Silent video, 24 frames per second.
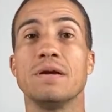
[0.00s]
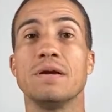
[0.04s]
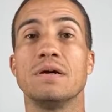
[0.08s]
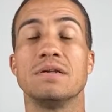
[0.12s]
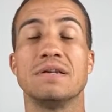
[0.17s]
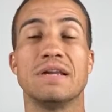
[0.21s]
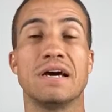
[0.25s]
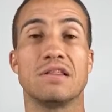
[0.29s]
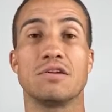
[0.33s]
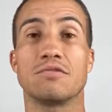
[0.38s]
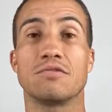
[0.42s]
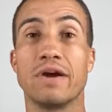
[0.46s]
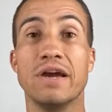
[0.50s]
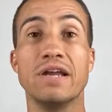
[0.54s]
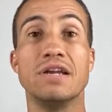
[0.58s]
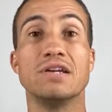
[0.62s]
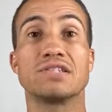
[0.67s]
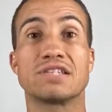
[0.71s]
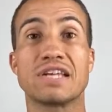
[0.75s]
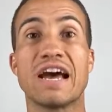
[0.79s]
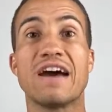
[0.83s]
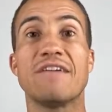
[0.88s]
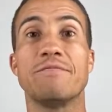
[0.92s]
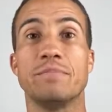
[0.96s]
Now, the
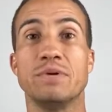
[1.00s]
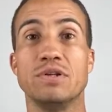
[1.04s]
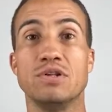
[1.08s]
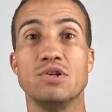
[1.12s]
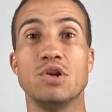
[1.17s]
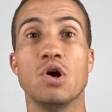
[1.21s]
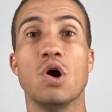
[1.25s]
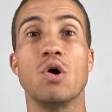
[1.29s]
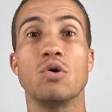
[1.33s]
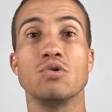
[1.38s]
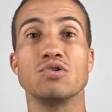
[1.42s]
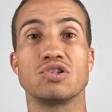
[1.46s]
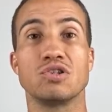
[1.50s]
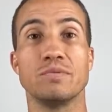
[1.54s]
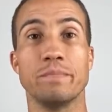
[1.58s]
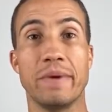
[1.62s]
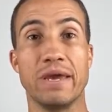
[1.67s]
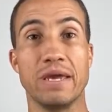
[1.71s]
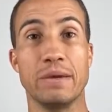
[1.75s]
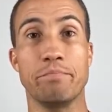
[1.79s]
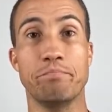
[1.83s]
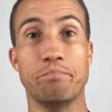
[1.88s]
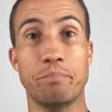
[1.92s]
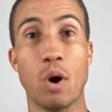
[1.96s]
Raiders have been known to
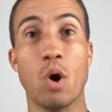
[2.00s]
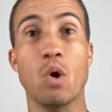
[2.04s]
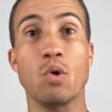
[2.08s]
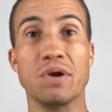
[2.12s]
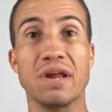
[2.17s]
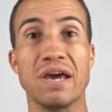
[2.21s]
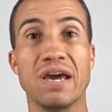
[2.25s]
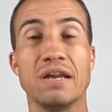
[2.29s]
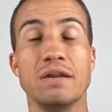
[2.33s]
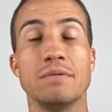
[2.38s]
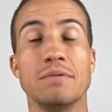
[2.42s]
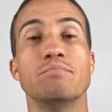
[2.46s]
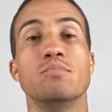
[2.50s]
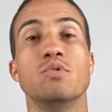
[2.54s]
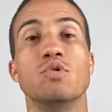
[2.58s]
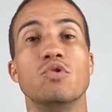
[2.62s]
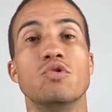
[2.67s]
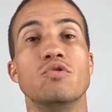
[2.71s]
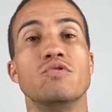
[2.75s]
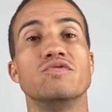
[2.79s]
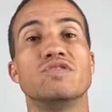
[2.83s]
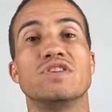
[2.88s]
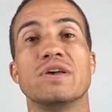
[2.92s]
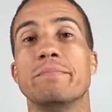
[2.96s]
make boneheaded
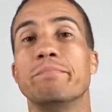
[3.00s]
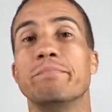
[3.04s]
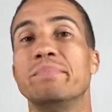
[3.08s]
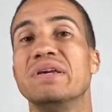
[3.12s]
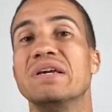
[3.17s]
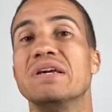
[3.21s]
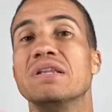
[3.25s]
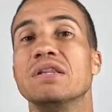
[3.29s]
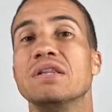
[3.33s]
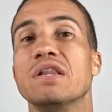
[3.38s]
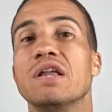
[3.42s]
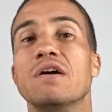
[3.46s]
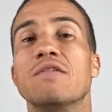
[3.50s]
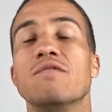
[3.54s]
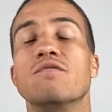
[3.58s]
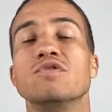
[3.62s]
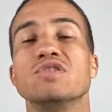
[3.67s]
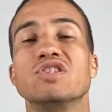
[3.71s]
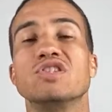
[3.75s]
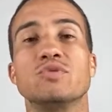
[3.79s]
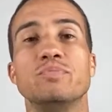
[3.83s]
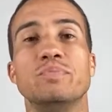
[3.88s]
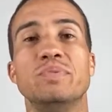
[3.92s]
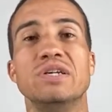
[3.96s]
moves and be in love
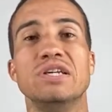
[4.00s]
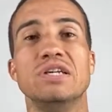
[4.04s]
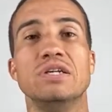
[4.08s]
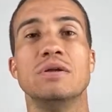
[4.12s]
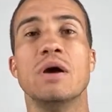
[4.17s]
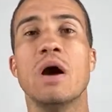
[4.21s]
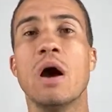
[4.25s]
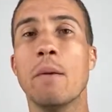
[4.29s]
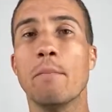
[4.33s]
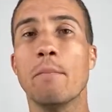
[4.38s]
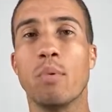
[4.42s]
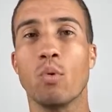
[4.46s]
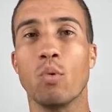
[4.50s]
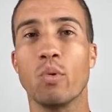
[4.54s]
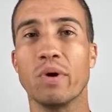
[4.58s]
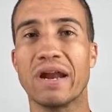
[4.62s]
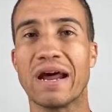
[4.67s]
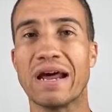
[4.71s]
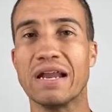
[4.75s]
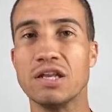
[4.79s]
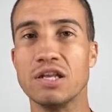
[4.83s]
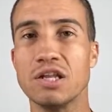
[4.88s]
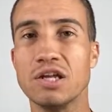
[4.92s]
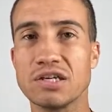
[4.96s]
with speed, but when
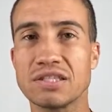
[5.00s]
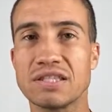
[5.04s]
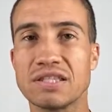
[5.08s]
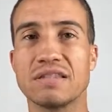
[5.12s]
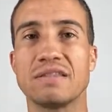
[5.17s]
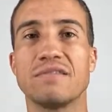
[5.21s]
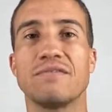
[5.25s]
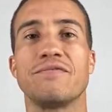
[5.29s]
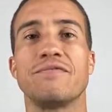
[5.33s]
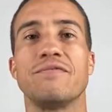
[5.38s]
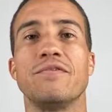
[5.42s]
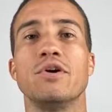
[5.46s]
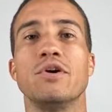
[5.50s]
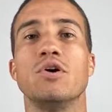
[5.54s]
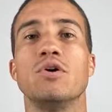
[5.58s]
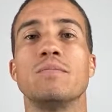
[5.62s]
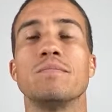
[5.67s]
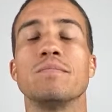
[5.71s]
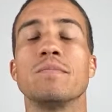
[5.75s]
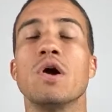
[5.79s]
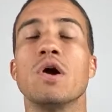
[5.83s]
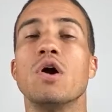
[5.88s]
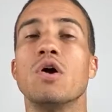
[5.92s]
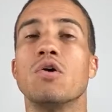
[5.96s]
I looked at the
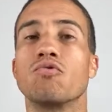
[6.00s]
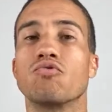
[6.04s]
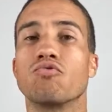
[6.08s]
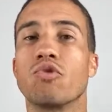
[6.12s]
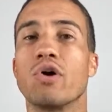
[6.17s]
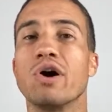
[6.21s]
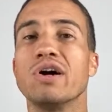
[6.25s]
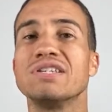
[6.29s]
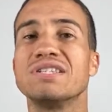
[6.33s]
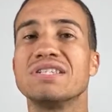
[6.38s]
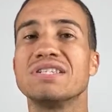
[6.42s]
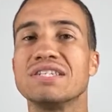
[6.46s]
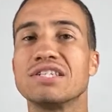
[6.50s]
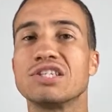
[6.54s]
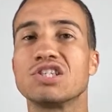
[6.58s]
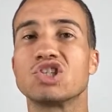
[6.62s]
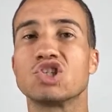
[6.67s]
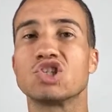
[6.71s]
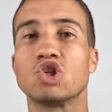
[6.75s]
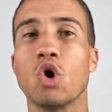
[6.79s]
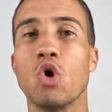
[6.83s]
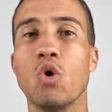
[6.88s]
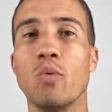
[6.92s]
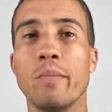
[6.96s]
film, Ruggs is
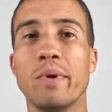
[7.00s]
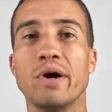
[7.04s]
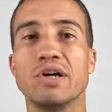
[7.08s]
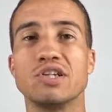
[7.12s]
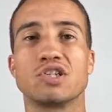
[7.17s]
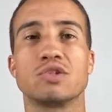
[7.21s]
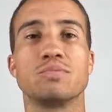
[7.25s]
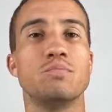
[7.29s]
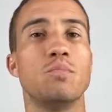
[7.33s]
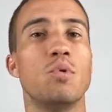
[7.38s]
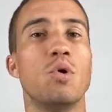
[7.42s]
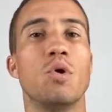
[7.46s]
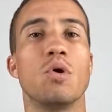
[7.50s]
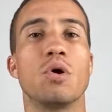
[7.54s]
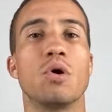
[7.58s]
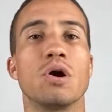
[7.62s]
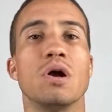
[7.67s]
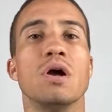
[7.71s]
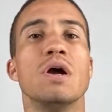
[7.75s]
so much more